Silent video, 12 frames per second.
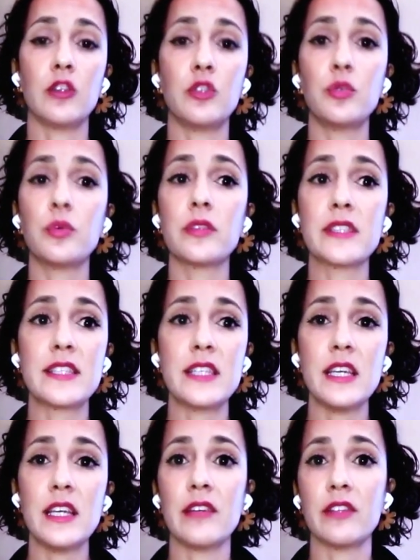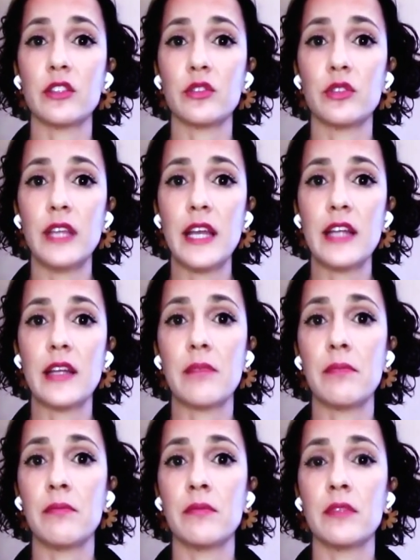You will see even today that
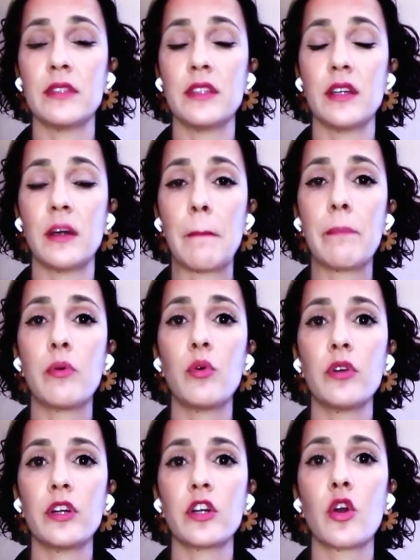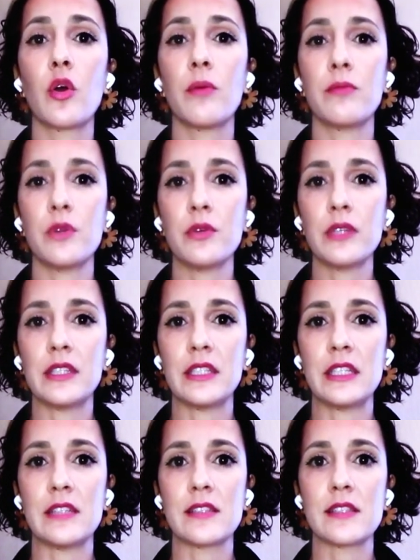the poorer
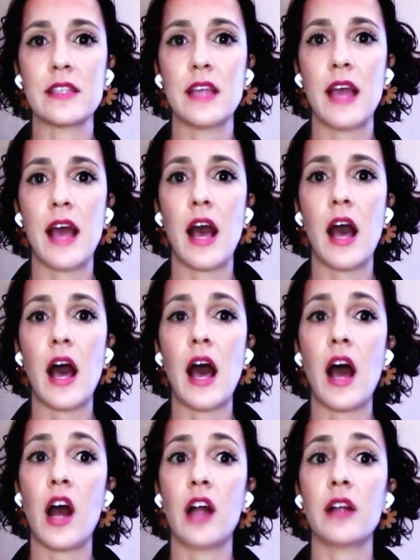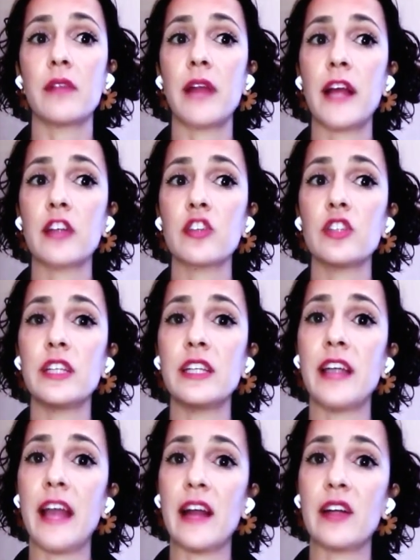communities are actually in
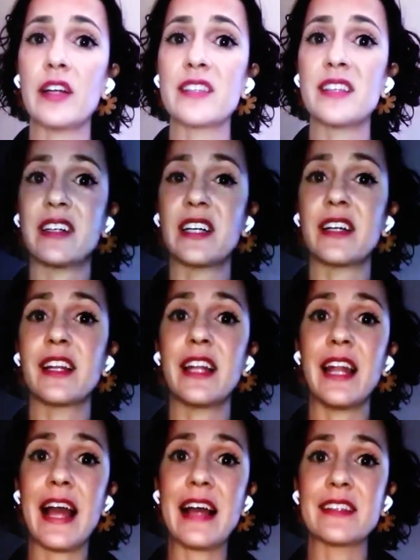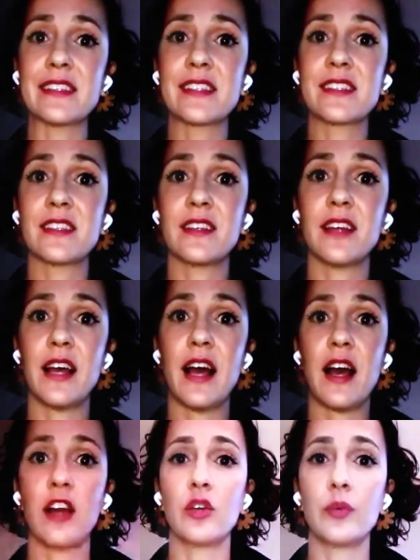areas that are less
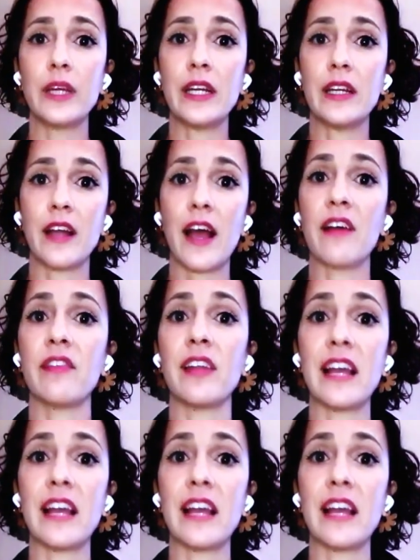green, have